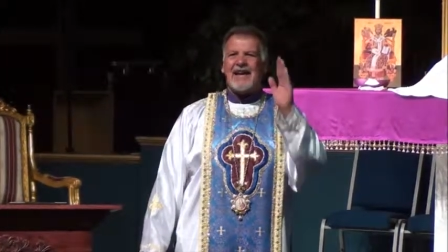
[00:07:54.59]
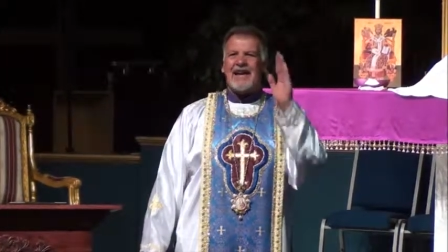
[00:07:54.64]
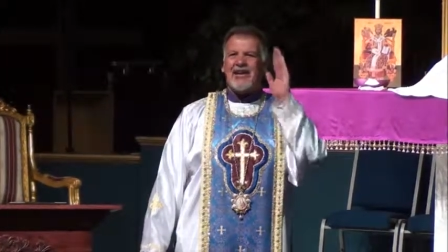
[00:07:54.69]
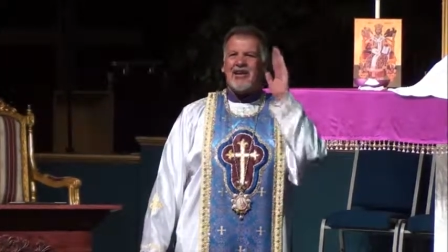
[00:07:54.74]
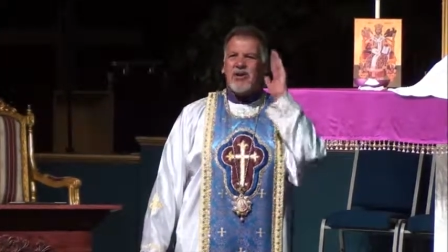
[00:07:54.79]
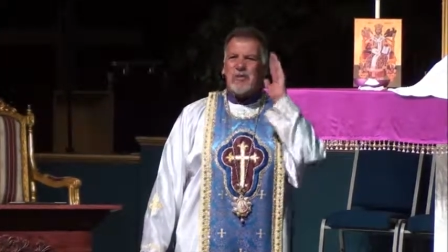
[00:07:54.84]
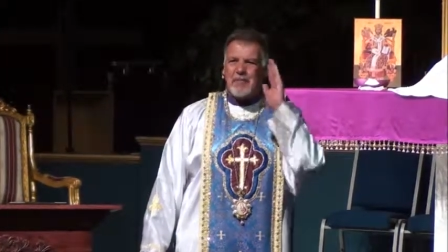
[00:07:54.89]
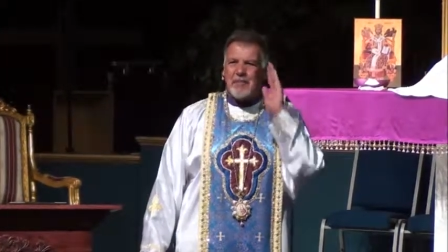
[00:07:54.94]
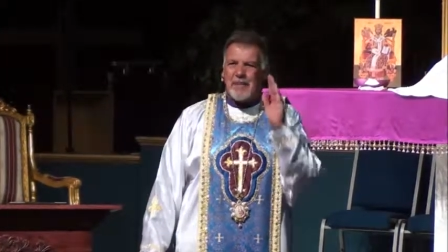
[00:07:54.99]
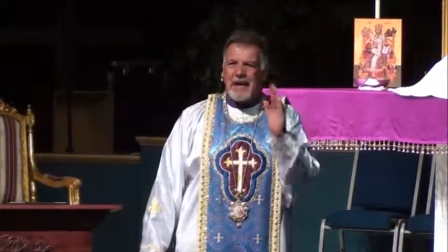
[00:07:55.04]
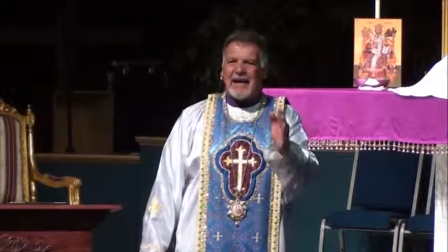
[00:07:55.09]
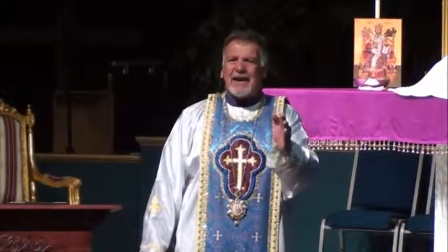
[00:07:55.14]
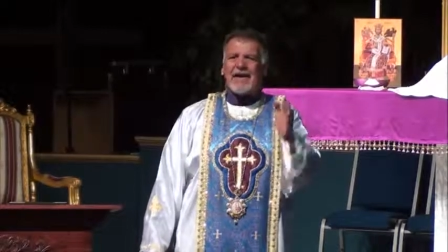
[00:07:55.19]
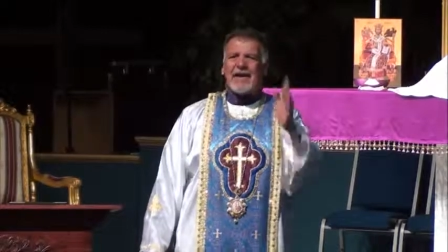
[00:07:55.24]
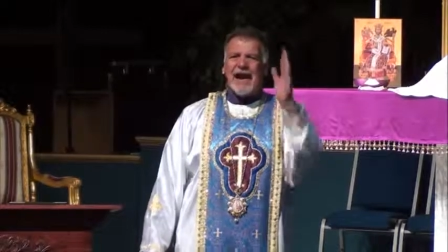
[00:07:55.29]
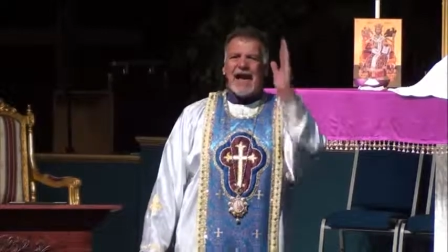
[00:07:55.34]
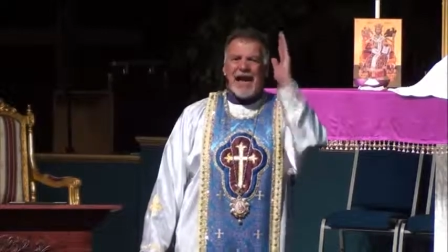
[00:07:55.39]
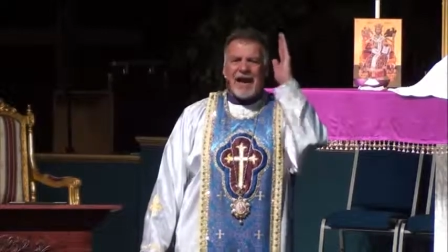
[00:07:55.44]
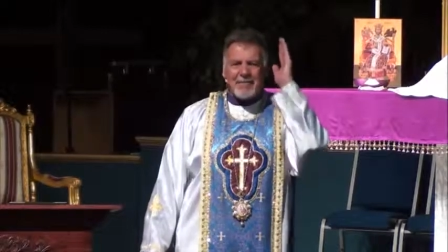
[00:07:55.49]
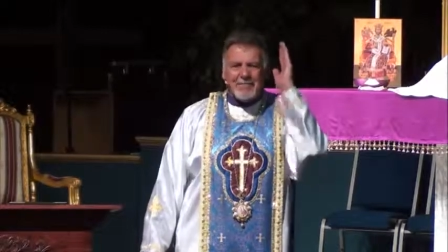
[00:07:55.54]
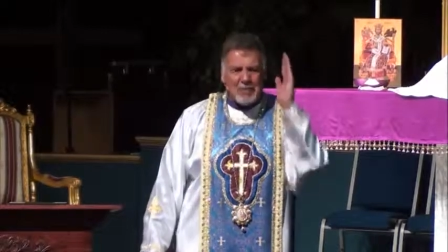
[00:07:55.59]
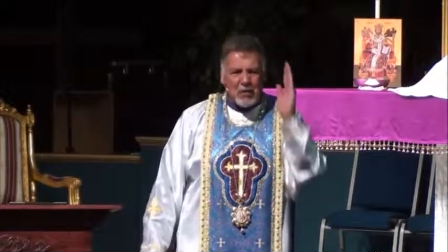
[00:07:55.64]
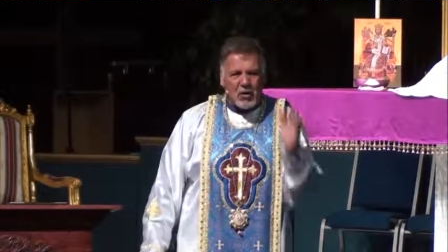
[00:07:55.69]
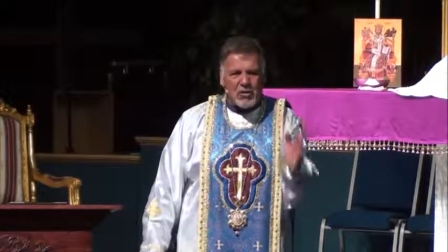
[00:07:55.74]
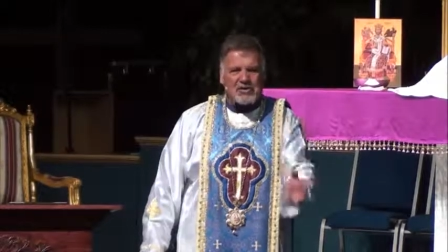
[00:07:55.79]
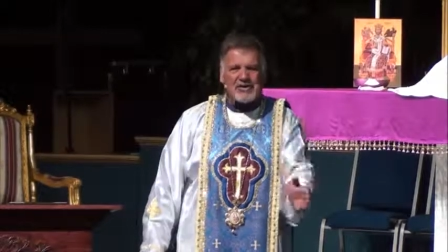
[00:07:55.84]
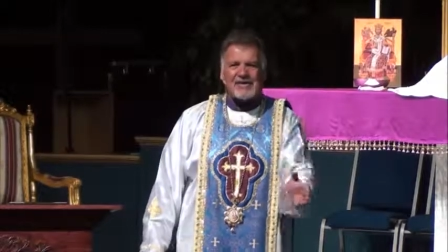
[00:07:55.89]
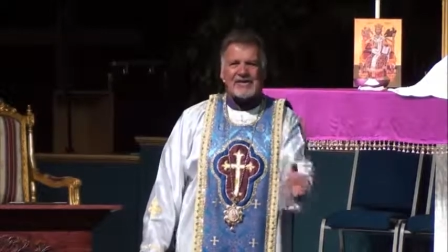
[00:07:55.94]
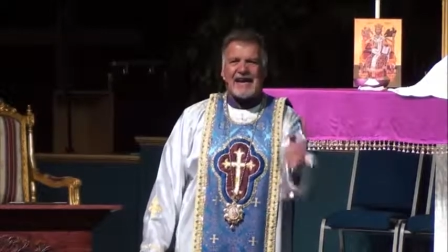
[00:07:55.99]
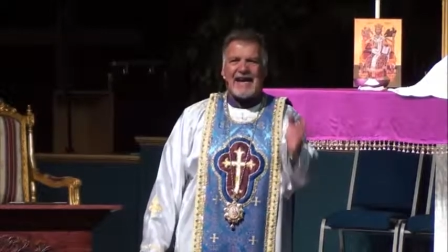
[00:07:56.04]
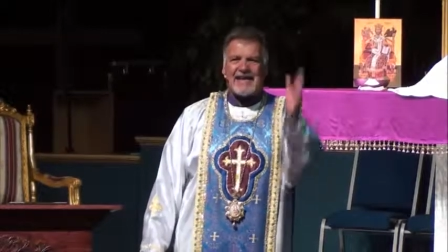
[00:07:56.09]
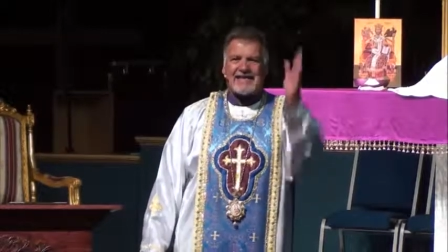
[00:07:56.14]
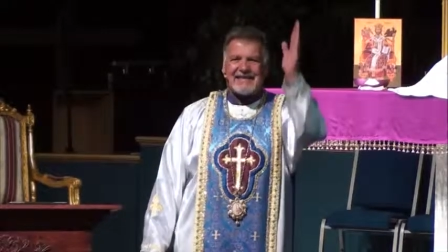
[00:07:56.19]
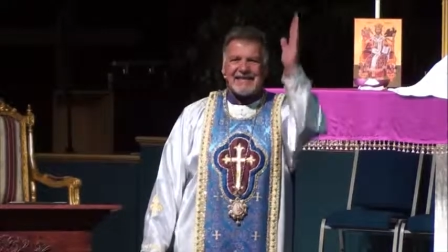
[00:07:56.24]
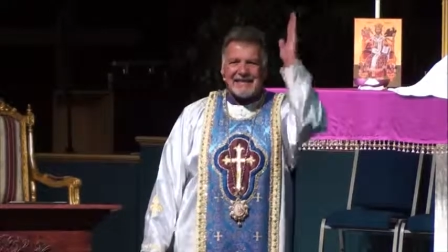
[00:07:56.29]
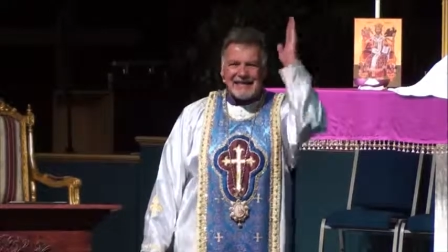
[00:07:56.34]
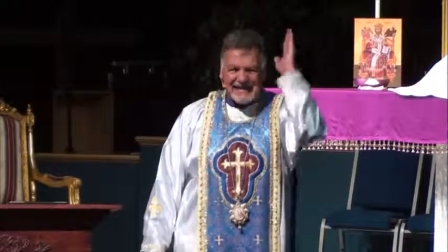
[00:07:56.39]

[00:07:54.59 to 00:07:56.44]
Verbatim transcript: You better have more sense